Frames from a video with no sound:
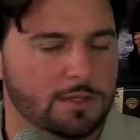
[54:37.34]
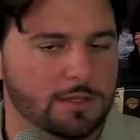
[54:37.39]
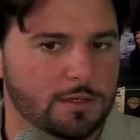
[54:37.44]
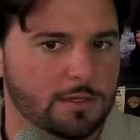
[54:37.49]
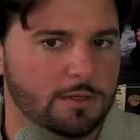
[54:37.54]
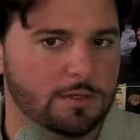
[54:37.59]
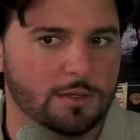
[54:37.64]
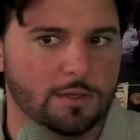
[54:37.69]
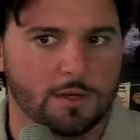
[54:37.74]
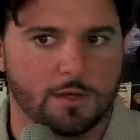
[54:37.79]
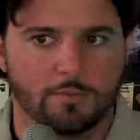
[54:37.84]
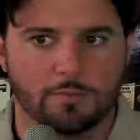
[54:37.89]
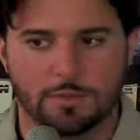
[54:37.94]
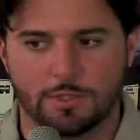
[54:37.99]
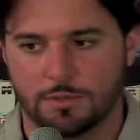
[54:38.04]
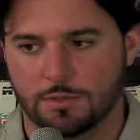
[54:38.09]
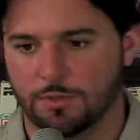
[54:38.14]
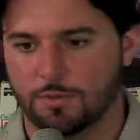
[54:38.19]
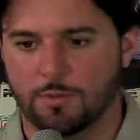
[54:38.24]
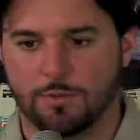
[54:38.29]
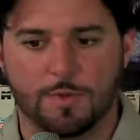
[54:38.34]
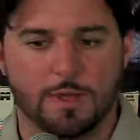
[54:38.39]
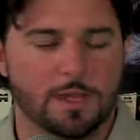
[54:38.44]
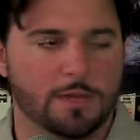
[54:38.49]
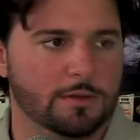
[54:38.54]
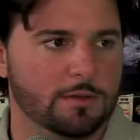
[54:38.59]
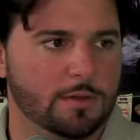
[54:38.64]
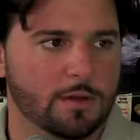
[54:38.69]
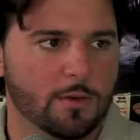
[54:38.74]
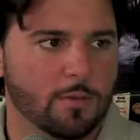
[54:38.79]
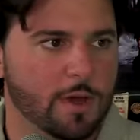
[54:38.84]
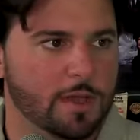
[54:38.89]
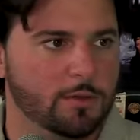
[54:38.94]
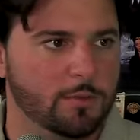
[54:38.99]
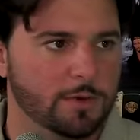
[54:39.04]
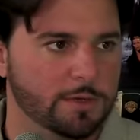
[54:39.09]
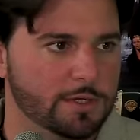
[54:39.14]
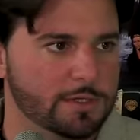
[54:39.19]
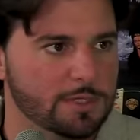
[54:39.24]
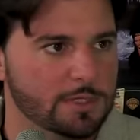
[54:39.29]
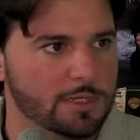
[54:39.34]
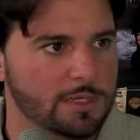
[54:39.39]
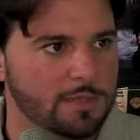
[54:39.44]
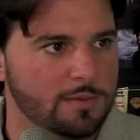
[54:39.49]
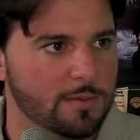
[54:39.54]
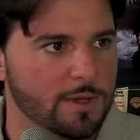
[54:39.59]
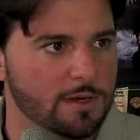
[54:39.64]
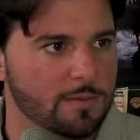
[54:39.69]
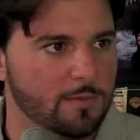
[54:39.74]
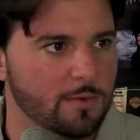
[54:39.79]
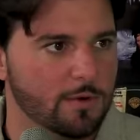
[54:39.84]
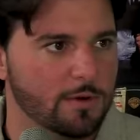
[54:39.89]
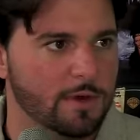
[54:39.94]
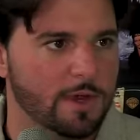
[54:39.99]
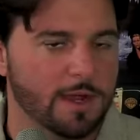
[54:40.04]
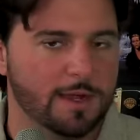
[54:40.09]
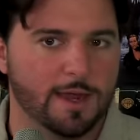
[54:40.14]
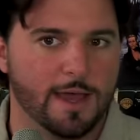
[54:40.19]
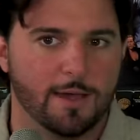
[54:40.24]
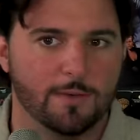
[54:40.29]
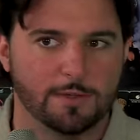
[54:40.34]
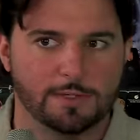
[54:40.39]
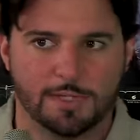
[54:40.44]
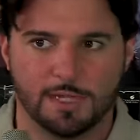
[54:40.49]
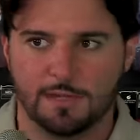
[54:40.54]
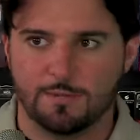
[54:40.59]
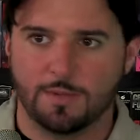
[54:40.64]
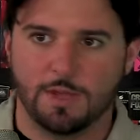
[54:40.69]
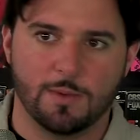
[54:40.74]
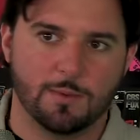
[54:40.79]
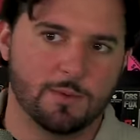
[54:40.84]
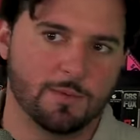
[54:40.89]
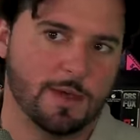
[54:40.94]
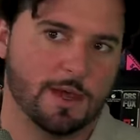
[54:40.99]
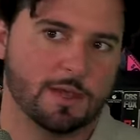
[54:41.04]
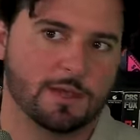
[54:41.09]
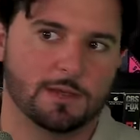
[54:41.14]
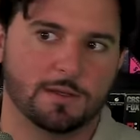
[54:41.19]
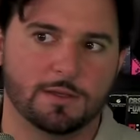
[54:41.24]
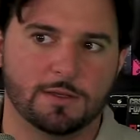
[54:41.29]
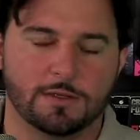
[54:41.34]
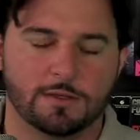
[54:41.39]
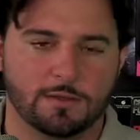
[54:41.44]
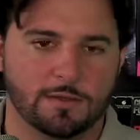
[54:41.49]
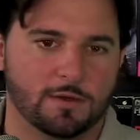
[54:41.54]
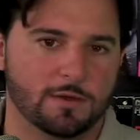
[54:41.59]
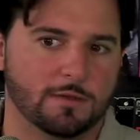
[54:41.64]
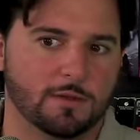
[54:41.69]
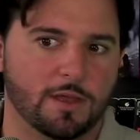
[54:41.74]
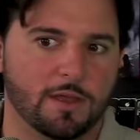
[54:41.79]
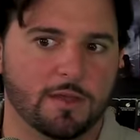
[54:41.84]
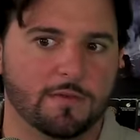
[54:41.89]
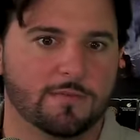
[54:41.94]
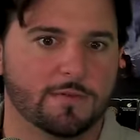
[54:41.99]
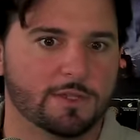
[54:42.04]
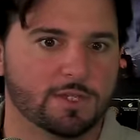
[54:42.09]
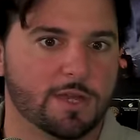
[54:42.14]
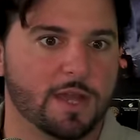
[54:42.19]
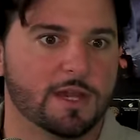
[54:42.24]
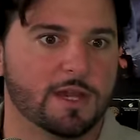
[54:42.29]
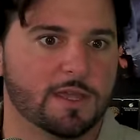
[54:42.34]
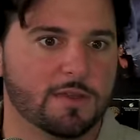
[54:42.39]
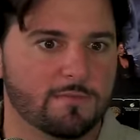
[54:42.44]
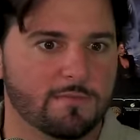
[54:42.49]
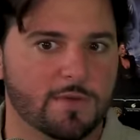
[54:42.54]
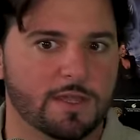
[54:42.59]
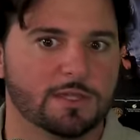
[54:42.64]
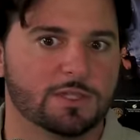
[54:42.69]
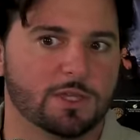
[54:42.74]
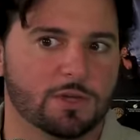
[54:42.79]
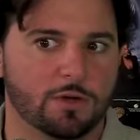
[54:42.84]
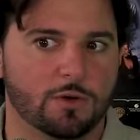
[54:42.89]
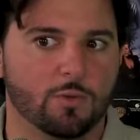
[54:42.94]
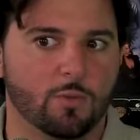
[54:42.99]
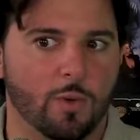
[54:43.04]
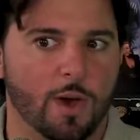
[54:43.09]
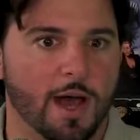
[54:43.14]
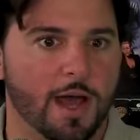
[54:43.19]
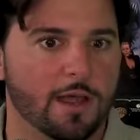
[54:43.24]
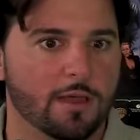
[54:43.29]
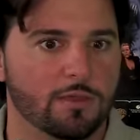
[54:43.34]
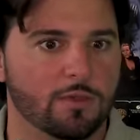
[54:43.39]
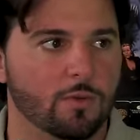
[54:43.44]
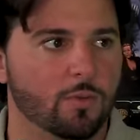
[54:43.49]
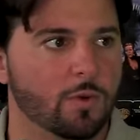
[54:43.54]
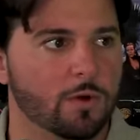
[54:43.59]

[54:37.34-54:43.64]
the, you know, Superman, you know, why the world doesn't need them anymore. Yeah. And now it's him coming back into her life and trying to convince her why the